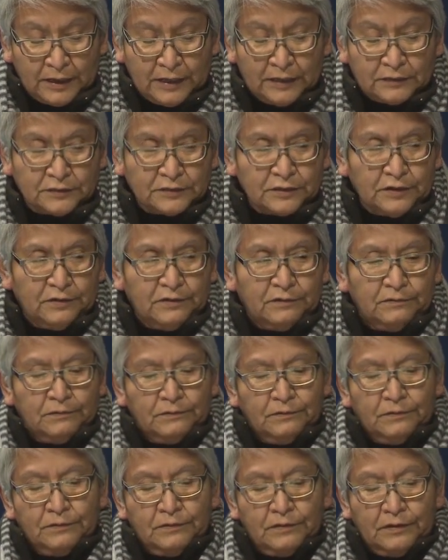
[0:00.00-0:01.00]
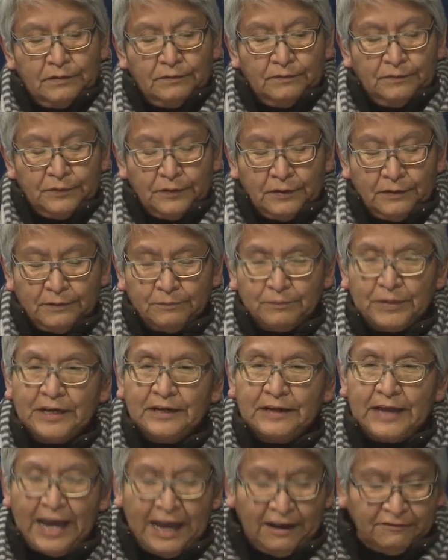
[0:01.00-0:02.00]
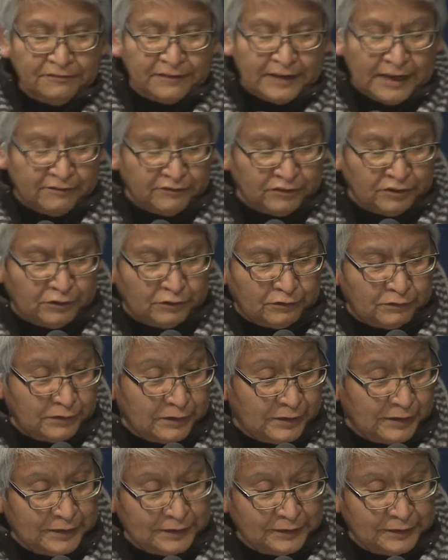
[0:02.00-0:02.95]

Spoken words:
And so being half Navajo,